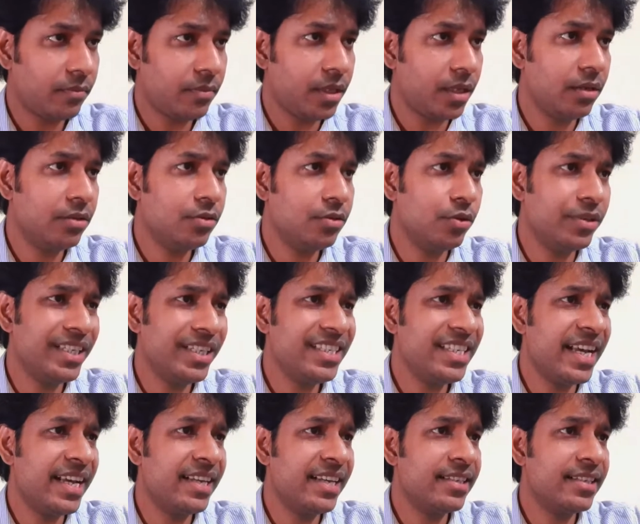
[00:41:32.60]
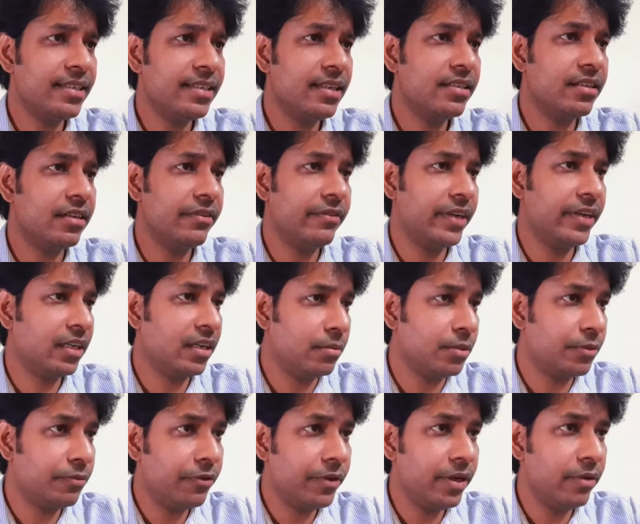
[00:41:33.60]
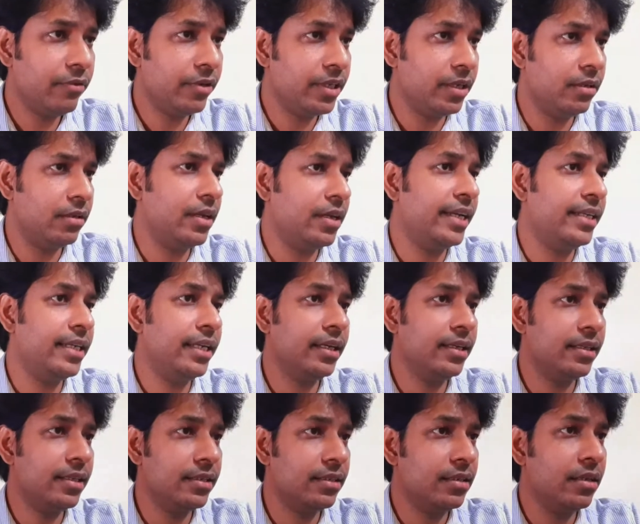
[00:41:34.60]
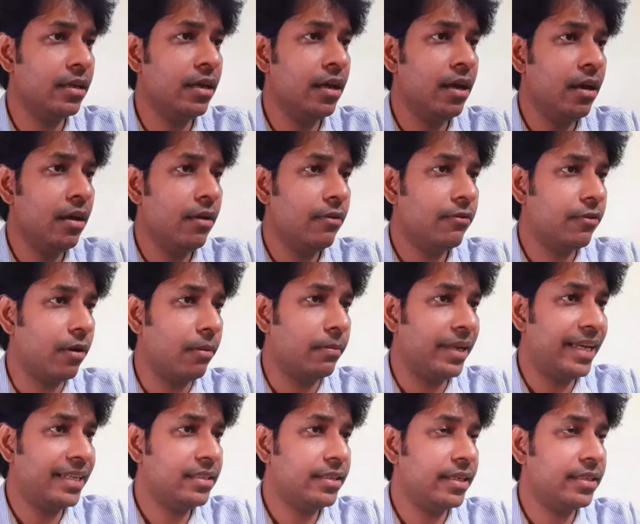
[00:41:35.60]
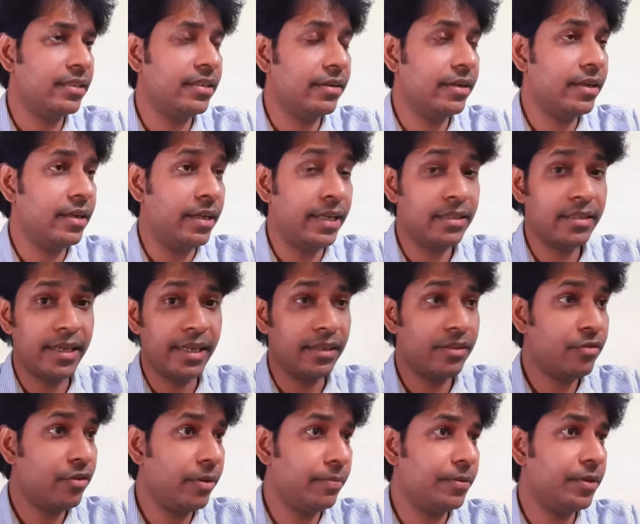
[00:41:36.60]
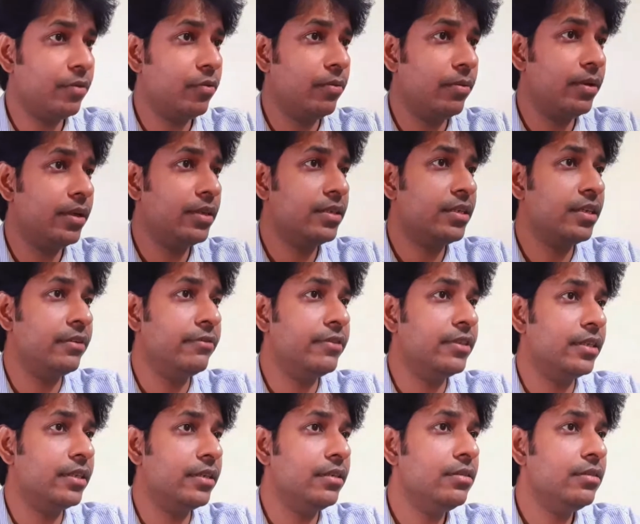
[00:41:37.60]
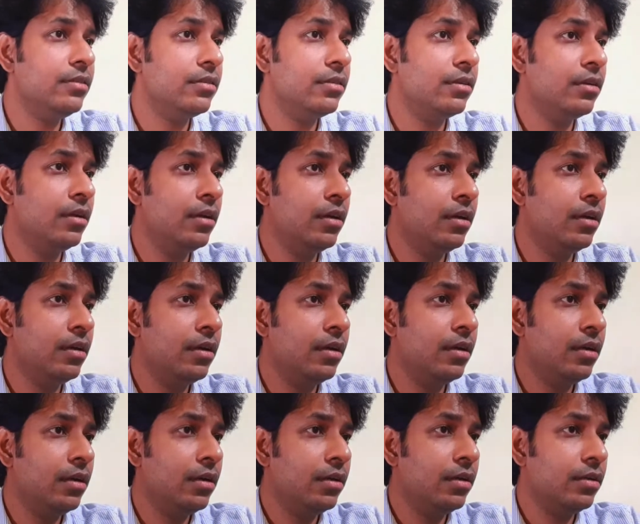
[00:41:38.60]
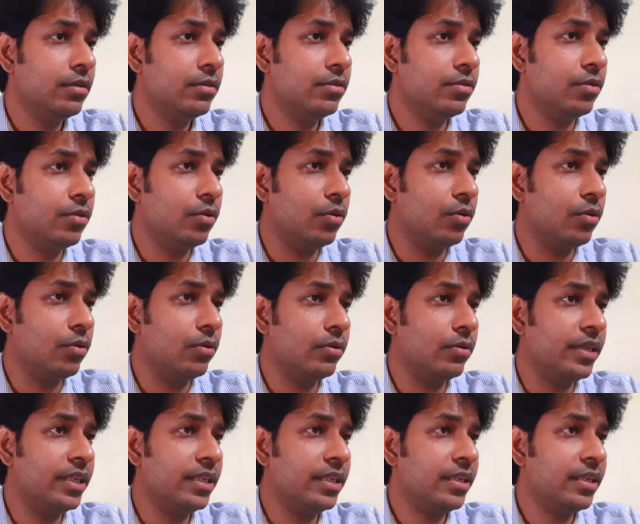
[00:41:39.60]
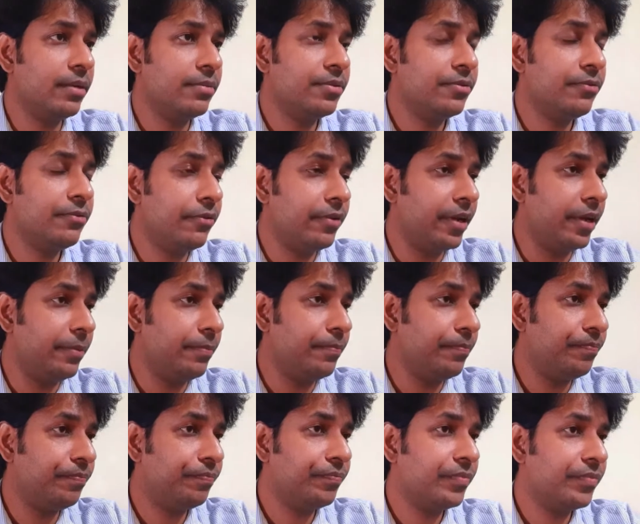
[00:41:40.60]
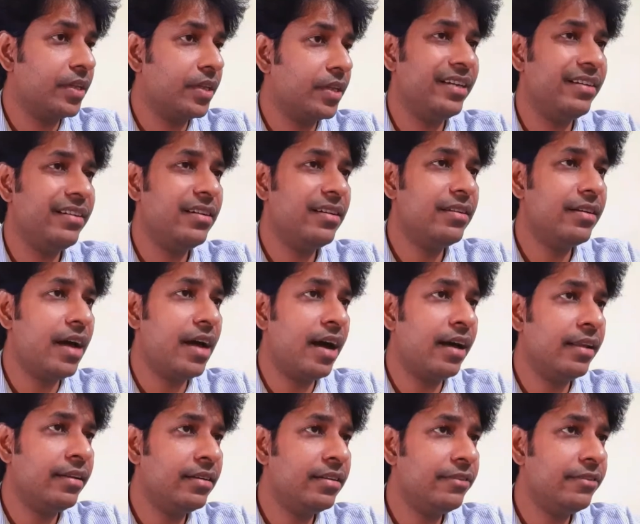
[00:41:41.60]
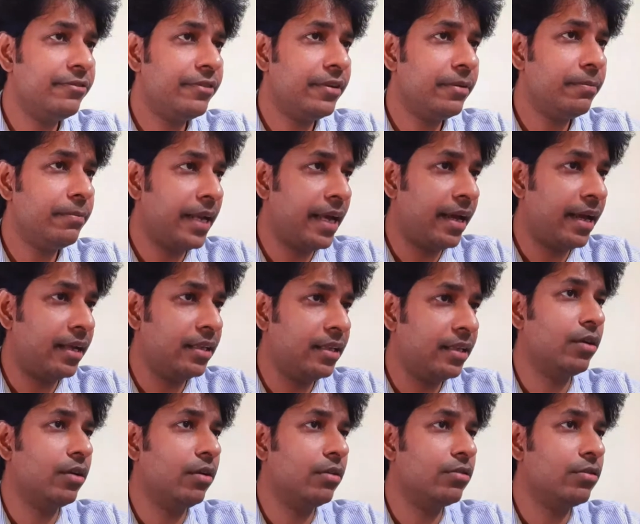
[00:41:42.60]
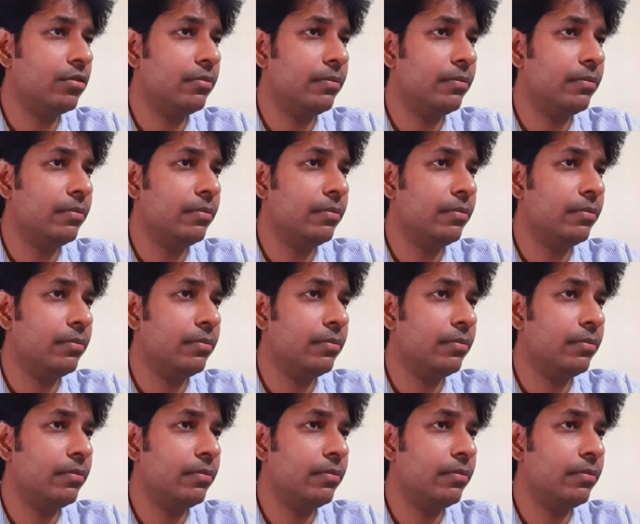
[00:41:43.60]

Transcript: So this SSL certificate comes free with it. I think it is from Let's Encrypt services, so it comes free. So there are other different plans which you can also buy.